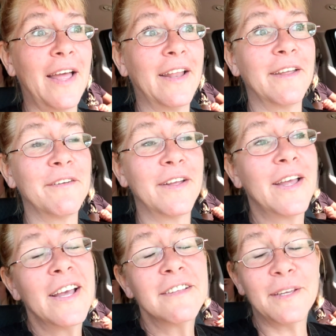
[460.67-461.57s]
and
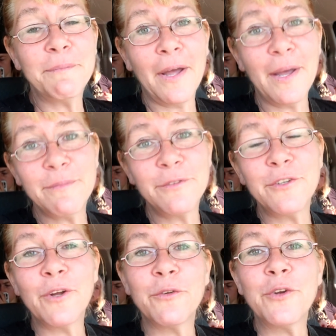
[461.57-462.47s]
it, sometimes
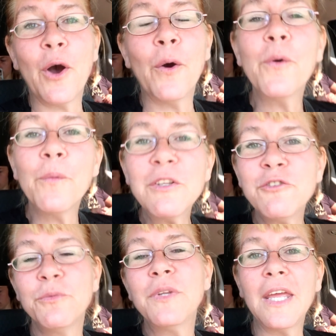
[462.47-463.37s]
you don't know what
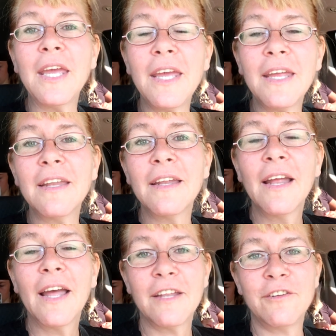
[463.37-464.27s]
you need
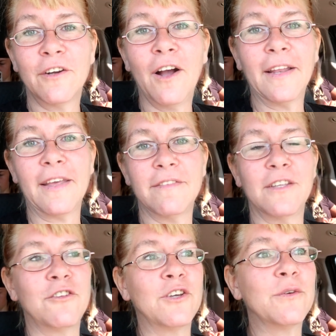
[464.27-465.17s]
until God gives
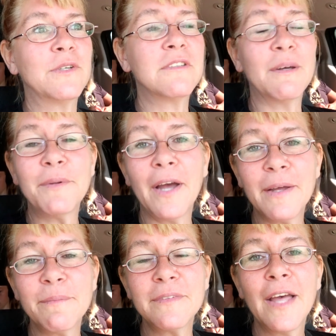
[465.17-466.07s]
it to you and
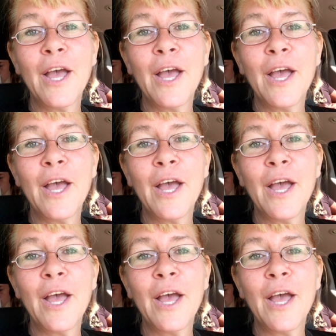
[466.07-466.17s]
sometimes